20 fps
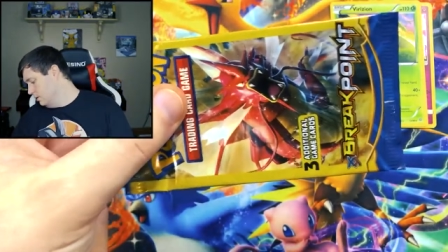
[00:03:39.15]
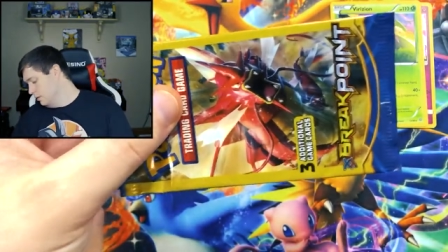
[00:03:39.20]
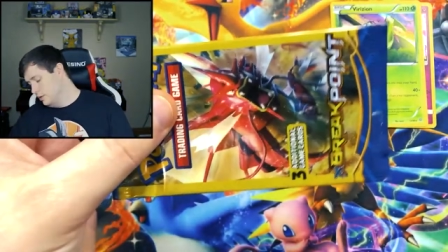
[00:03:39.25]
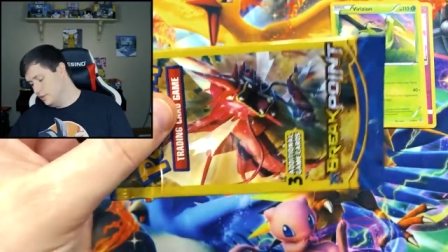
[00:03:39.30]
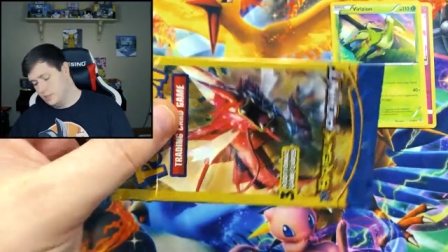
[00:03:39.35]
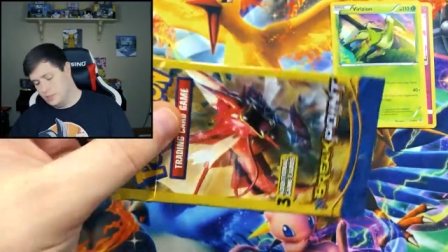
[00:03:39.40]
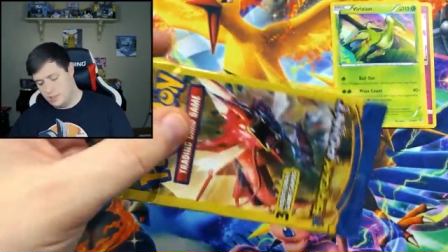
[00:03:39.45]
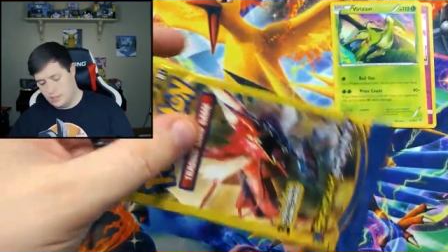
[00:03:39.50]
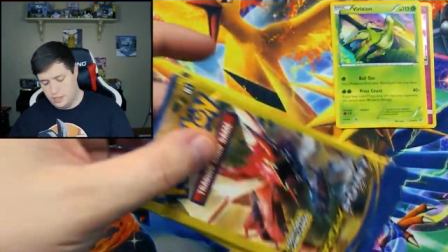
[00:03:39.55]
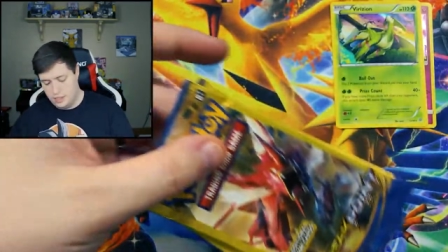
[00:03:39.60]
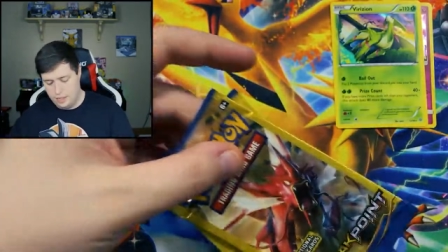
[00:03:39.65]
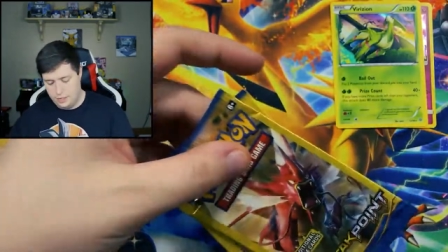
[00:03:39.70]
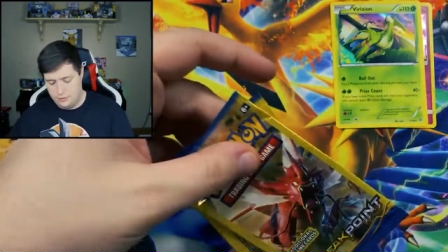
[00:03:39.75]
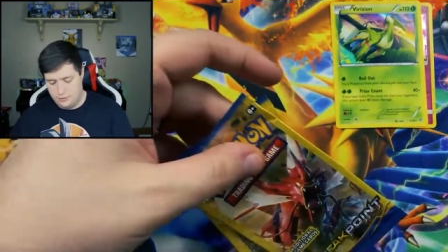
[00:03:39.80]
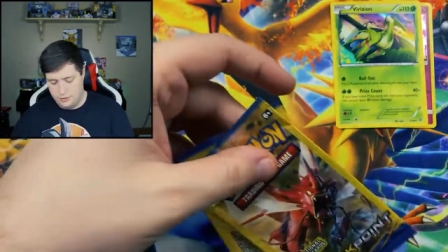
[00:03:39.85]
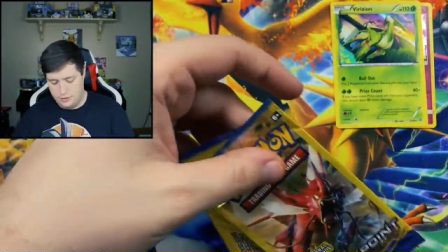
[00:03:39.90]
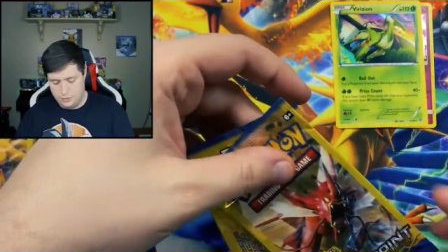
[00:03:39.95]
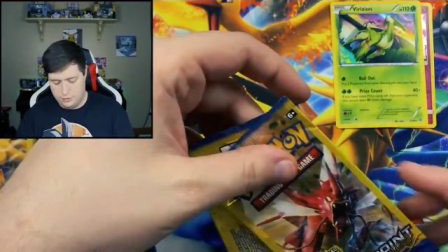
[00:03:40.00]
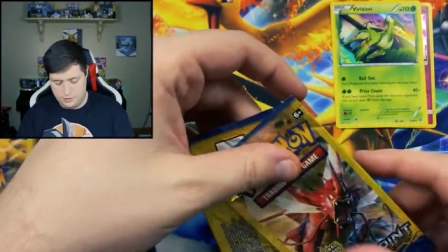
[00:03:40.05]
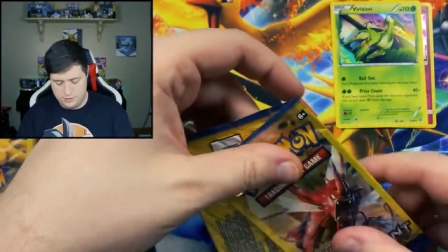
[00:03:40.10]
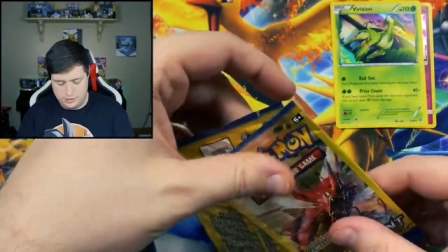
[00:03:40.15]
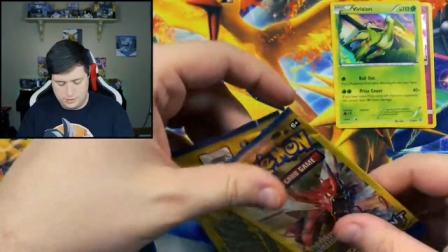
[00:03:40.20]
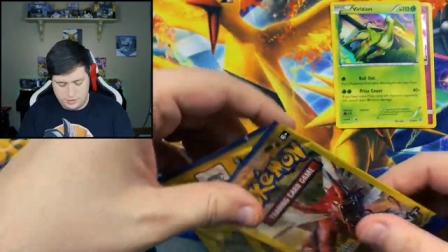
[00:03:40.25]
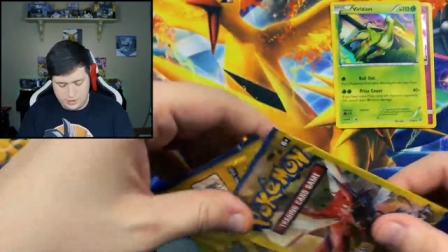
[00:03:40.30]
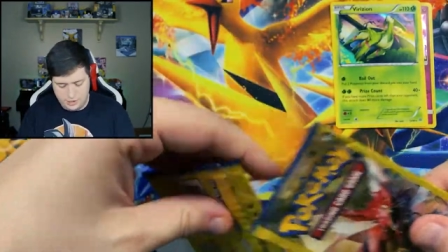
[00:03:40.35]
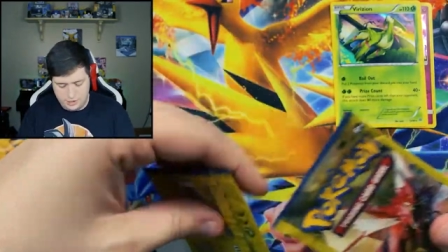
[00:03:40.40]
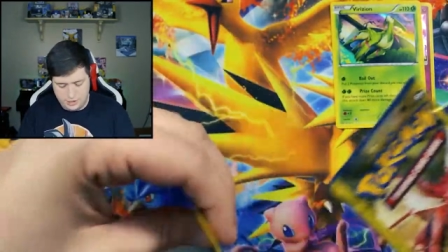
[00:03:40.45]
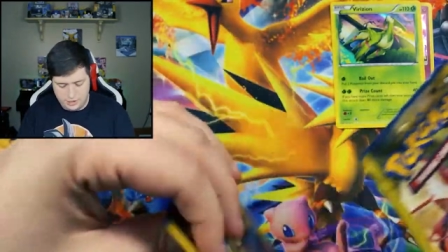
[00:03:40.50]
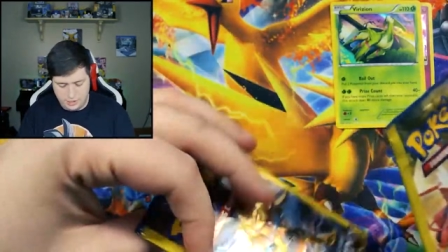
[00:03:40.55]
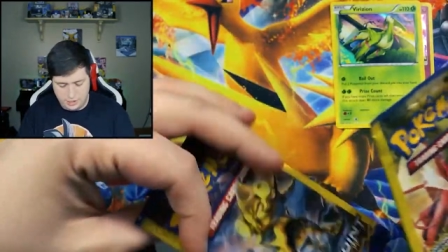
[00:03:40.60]
Once again, if anyone's
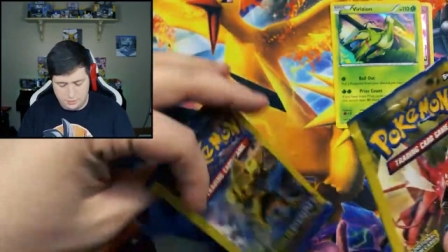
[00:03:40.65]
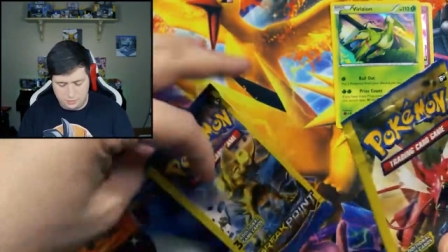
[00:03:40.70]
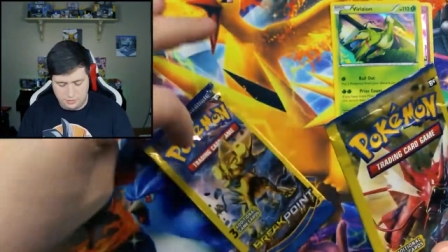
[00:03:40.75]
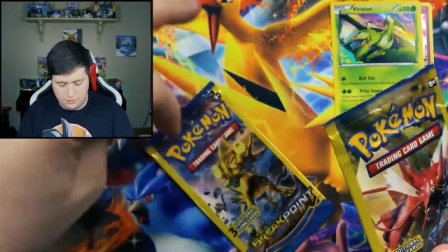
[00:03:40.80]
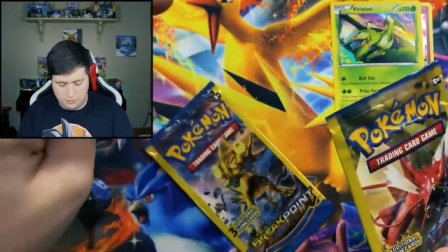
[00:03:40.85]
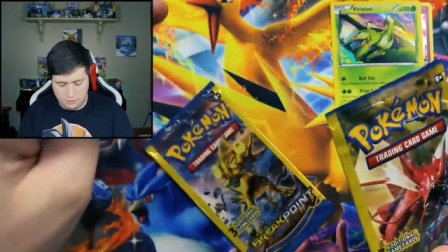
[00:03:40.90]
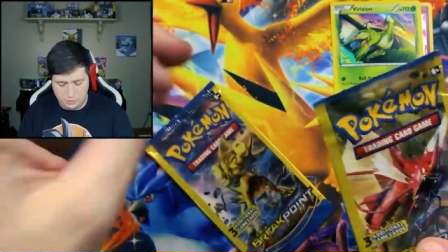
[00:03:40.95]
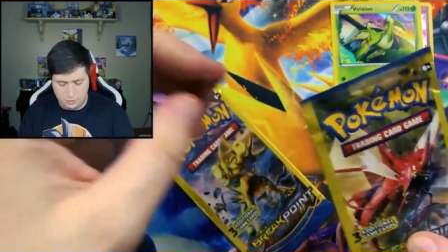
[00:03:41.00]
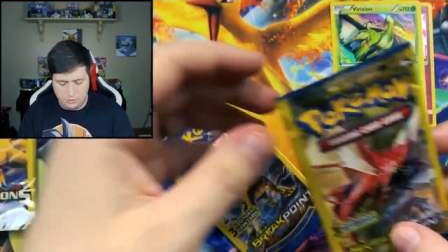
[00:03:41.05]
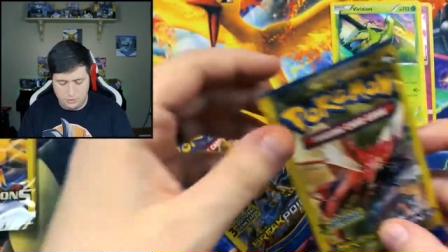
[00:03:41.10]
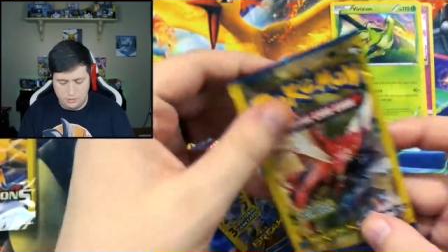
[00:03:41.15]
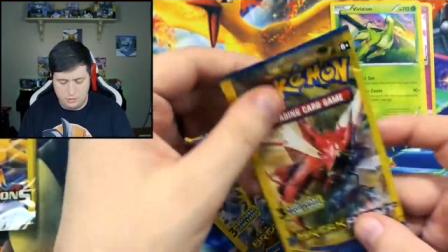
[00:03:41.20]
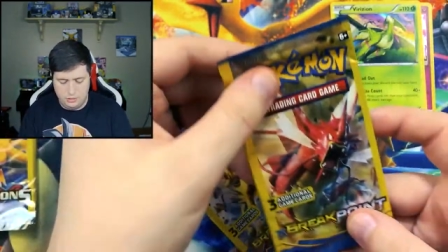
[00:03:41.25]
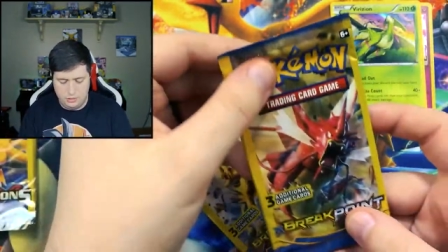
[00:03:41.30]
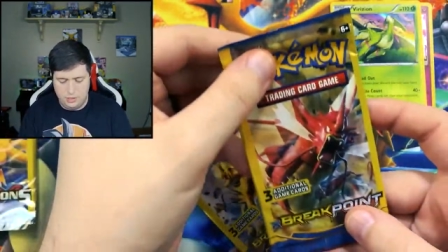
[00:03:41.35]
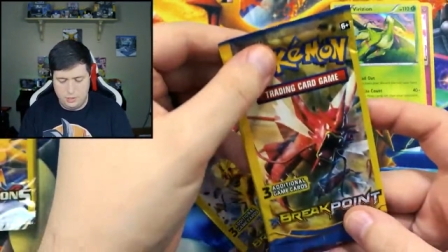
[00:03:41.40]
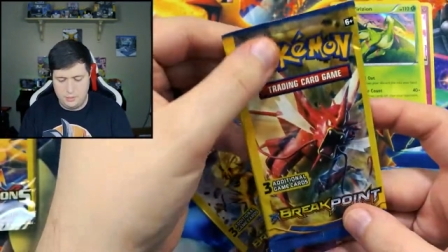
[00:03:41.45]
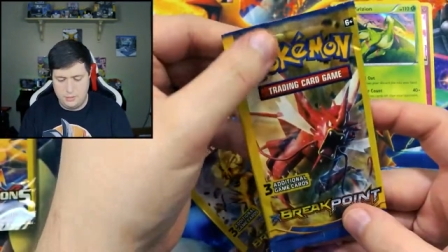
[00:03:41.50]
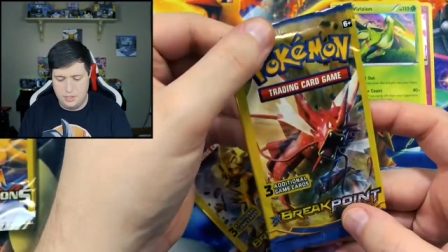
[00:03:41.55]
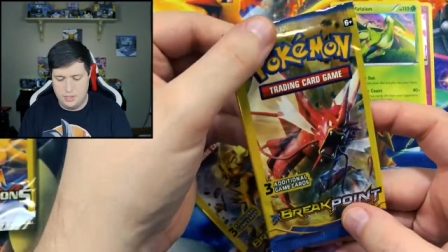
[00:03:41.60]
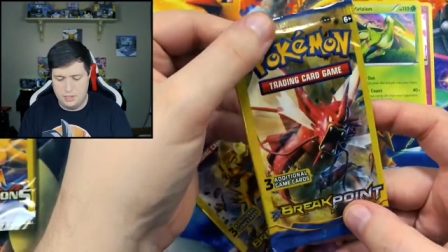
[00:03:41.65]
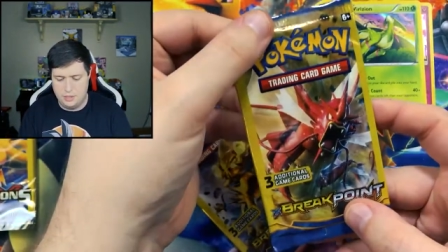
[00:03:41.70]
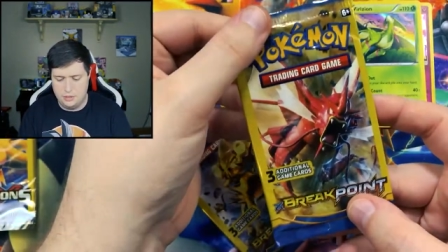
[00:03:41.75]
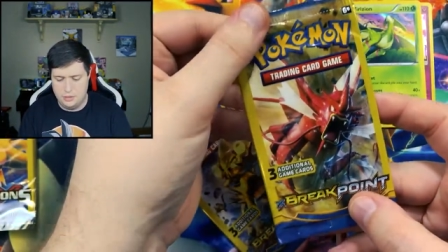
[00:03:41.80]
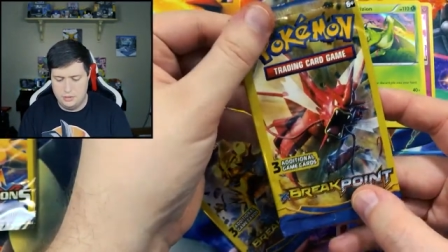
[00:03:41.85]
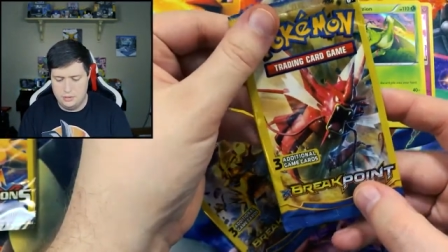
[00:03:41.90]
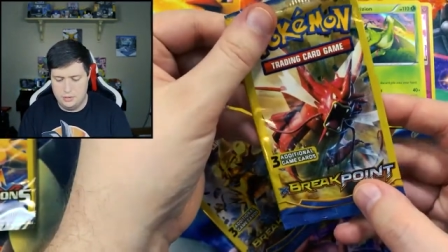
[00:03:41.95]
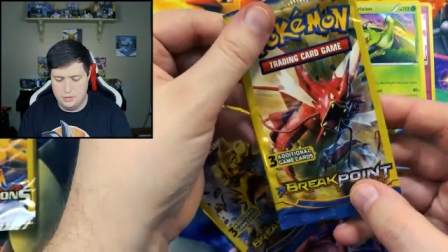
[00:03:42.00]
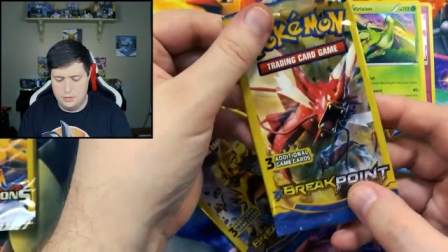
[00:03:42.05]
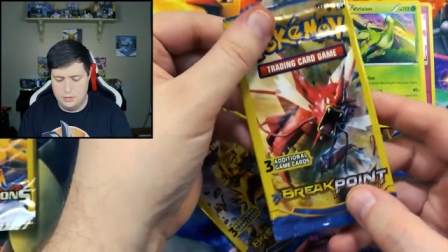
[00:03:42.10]
seen that before, let me
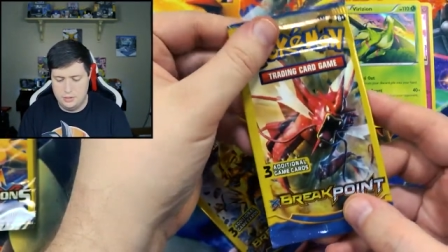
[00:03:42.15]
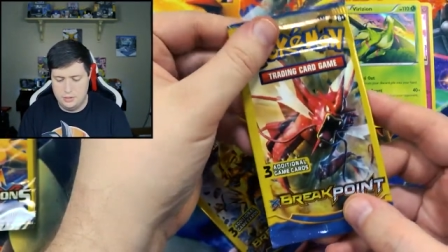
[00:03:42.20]
know.